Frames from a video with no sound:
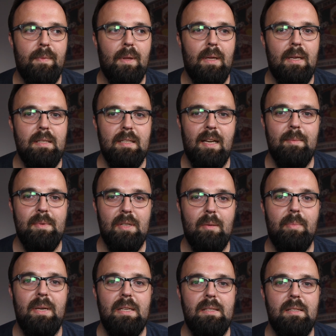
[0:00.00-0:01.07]
absolute
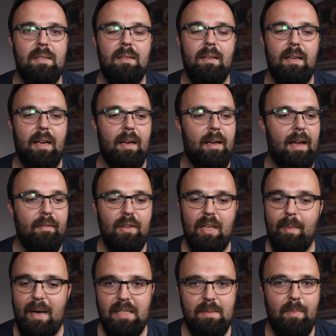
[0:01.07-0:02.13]
beast. Everything
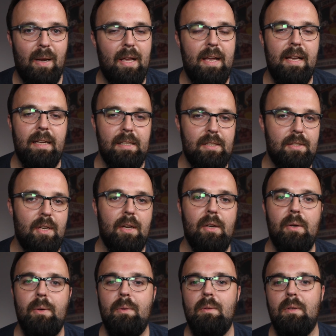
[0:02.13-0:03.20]
about his playing and his
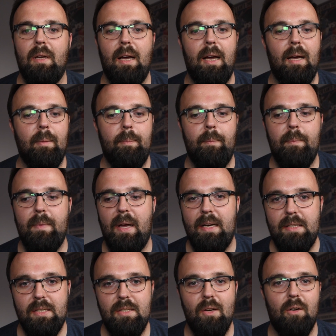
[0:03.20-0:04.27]
tone, and
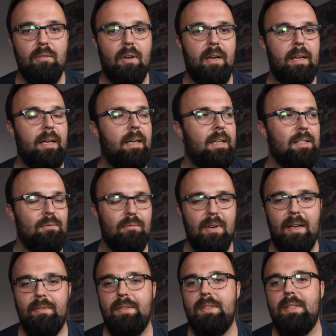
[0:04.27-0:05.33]
his songwriting and his
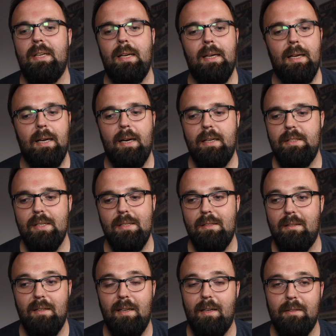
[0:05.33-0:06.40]
riffs,
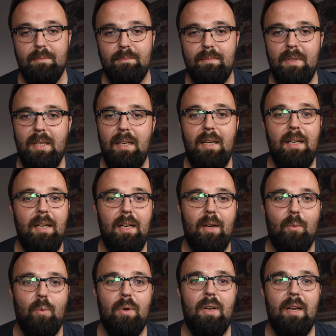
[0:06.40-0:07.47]
I
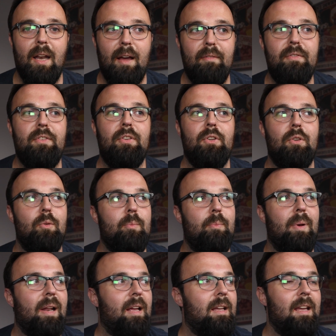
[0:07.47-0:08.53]
would love to
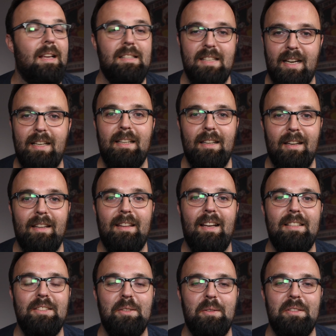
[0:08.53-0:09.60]
play exactly like
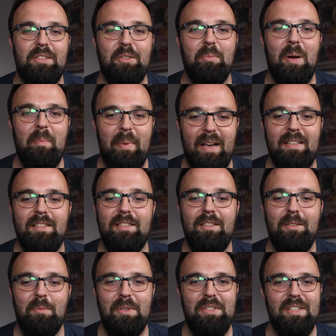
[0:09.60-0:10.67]
that. So I do my best,
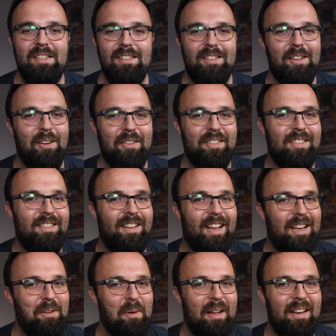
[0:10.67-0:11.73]
which is not
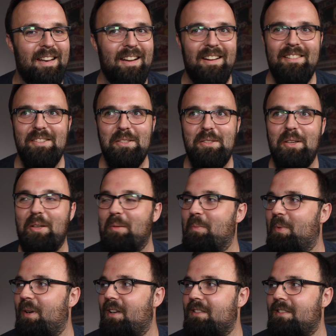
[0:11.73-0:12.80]
anywhere near as good,
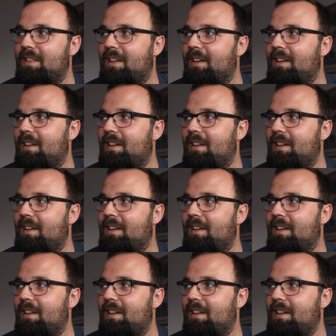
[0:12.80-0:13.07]
but